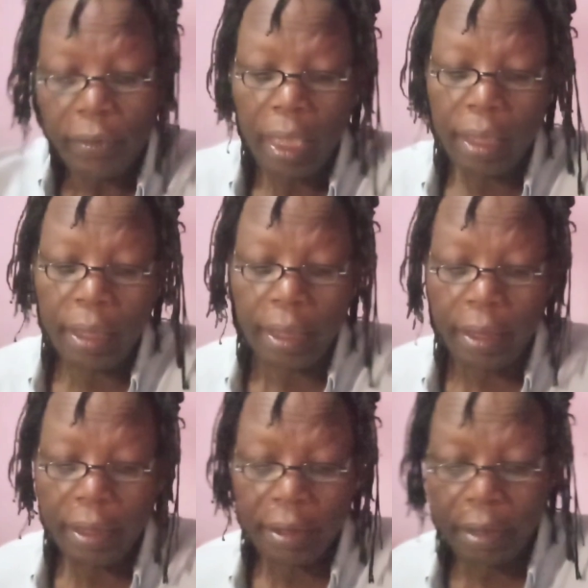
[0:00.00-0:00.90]
And then
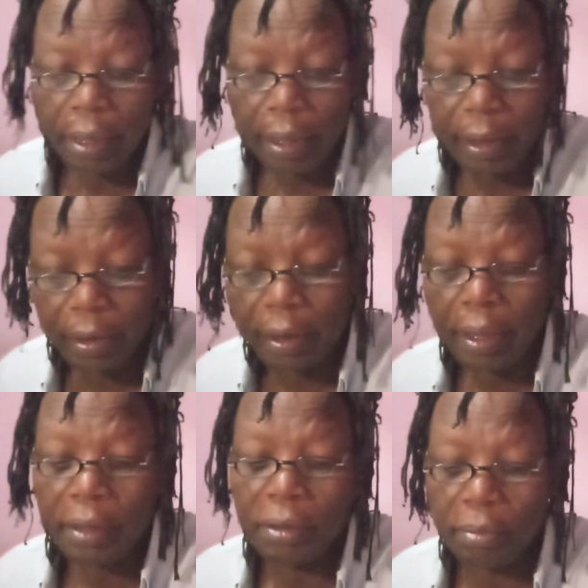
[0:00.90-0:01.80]
there's an
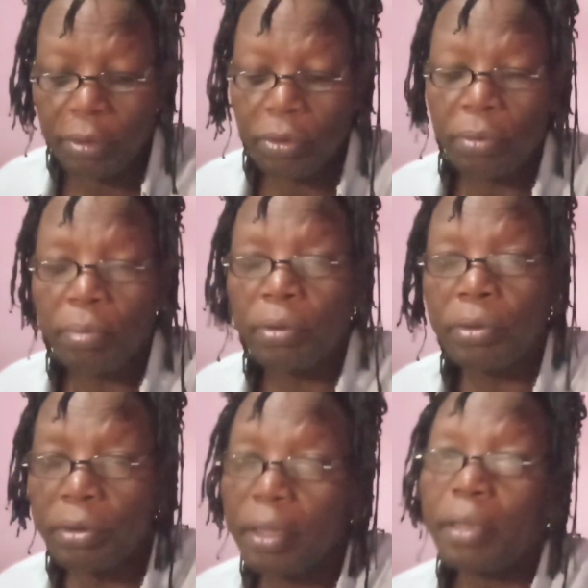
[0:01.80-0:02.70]
interaction between
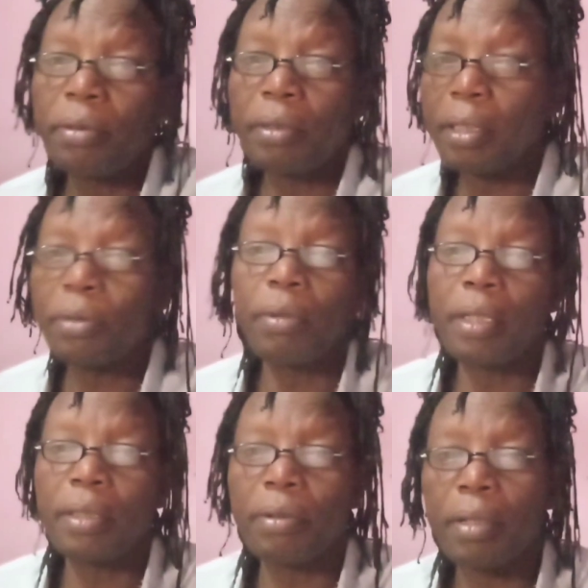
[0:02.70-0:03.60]
protons and neutrons. This one
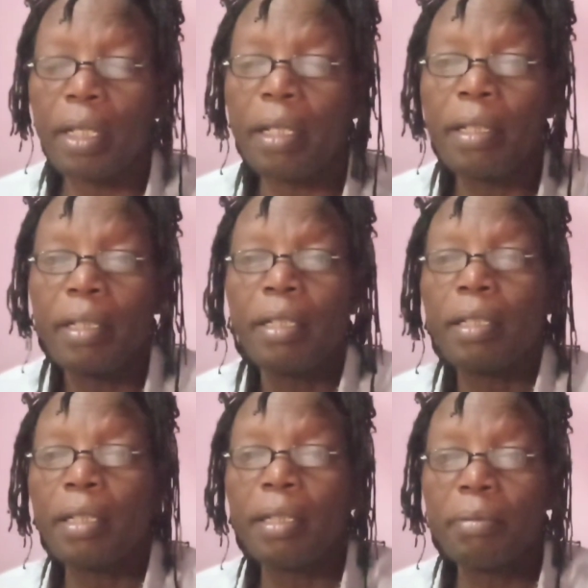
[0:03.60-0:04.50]
is okay
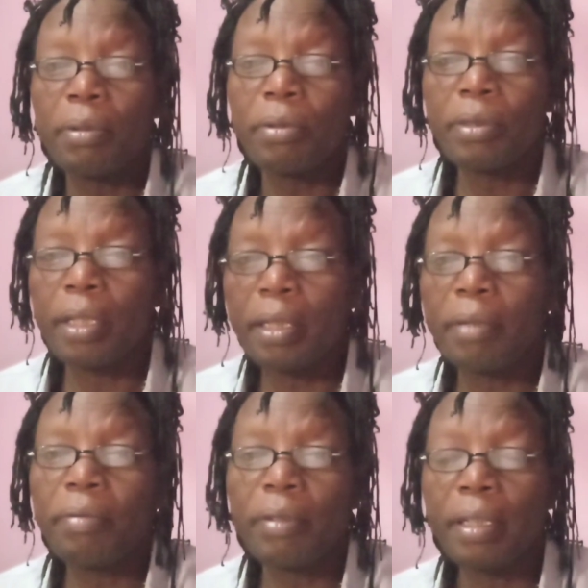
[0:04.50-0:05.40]
because they're
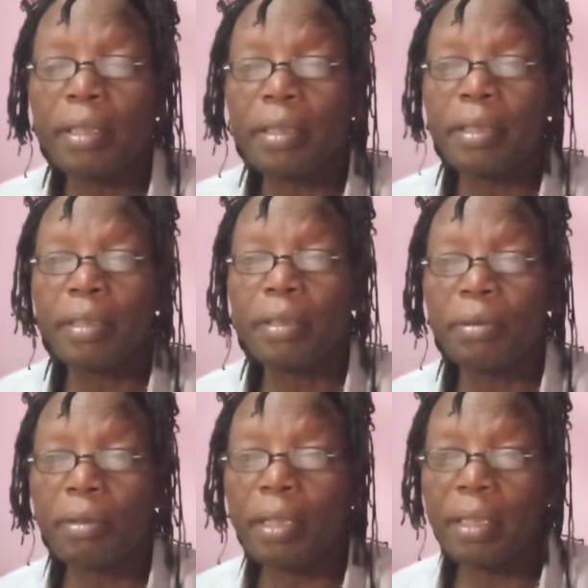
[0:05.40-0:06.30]
different.
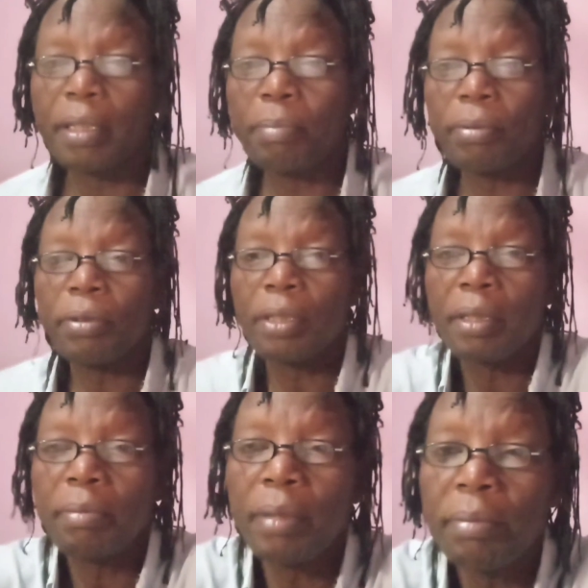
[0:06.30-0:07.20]
You can suppose
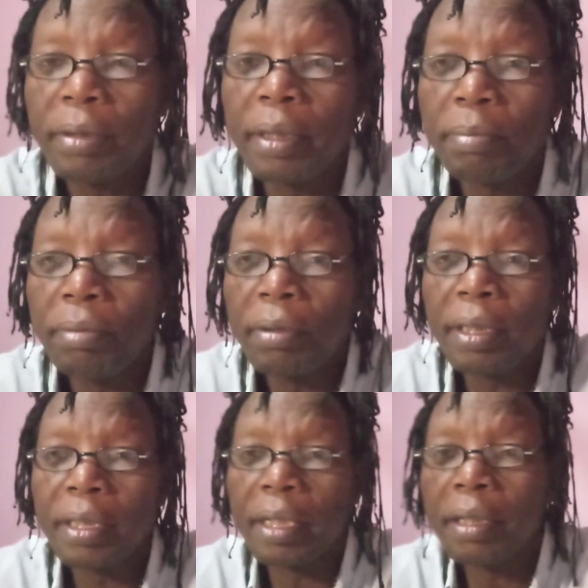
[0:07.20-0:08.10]
that maybe they pull
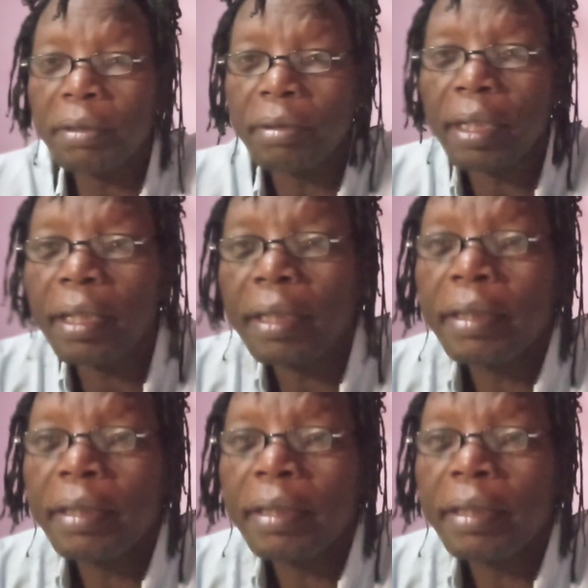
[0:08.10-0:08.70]
each other together.